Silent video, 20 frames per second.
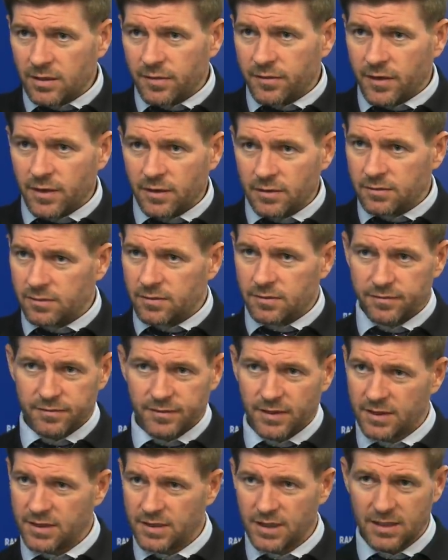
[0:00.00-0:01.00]
I felt
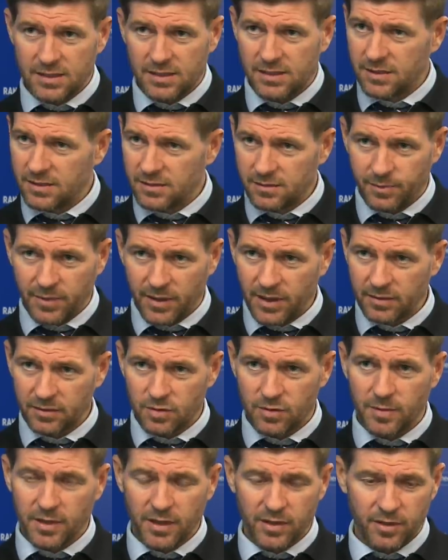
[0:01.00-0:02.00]
fantastic,
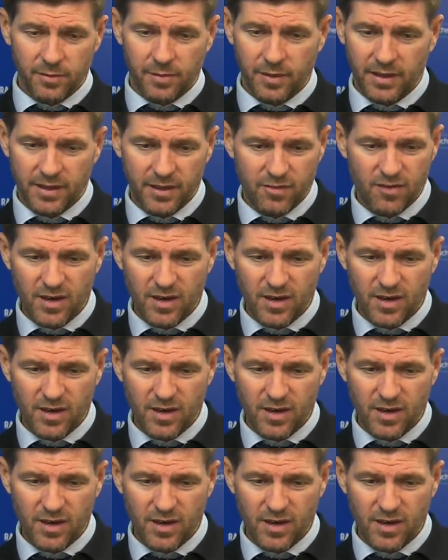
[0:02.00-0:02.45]
proudest man on the planet.